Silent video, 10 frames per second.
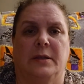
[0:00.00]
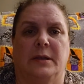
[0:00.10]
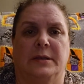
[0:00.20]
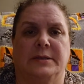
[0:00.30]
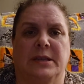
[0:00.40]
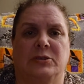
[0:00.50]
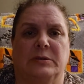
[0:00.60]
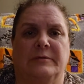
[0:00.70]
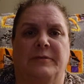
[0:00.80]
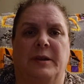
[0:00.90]
schedule
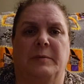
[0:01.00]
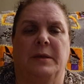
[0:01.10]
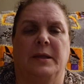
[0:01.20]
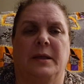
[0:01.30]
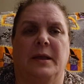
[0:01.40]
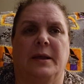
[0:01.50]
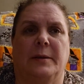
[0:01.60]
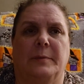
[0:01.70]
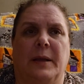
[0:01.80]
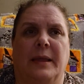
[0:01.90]
in front of me.
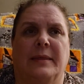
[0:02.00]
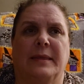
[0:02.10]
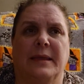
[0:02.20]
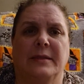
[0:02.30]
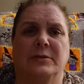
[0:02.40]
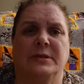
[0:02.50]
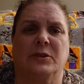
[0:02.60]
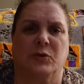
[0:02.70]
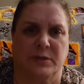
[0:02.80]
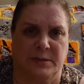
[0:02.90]
I think there's a
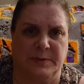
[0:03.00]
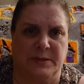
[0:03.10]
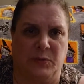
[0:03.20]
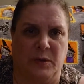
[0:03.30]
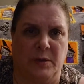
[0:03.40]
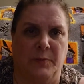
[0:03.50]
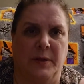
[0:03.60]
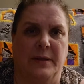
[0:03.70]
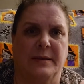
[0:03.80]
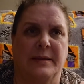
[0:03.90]
Christmas one,
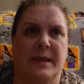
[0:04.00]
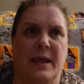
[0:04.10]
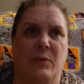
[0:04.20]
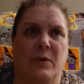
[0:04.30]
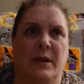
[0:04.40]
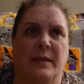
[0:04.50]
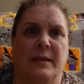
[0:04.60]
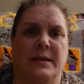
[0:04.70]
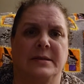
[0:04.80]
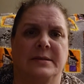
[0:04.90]
but that one I
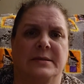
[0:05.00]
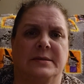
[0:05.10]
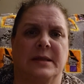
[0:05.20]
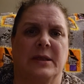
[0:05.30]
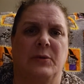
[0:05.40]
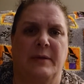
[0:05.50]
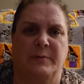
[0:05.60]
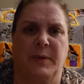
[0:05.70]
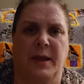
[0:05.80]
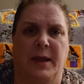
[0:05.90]
think is you have to
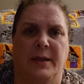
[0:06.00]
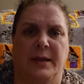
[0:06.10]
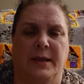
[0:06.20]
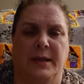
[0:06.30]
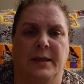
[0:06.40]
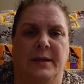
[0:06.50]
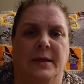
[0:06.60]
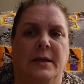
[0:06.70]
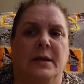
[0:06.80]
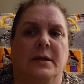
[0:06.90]
pay to get in.
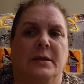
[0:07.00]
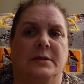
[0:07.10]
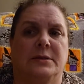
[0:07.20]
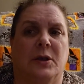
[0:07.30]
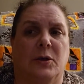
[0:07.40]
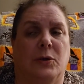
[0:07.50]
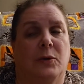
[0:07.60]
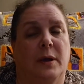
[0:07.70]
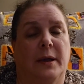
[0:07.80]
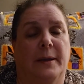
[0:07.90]

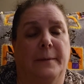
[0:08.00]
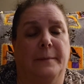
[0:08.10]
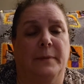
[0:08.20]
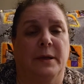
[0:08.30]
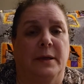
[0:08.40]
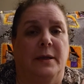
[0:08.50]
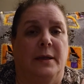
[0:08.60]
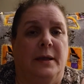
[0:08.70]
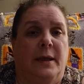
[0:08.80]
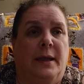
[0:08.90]
So,
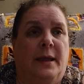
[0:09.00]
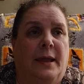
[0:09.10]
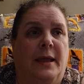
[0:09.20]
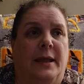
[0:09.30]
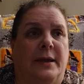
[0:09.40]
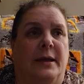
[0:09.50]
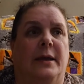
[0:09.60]
and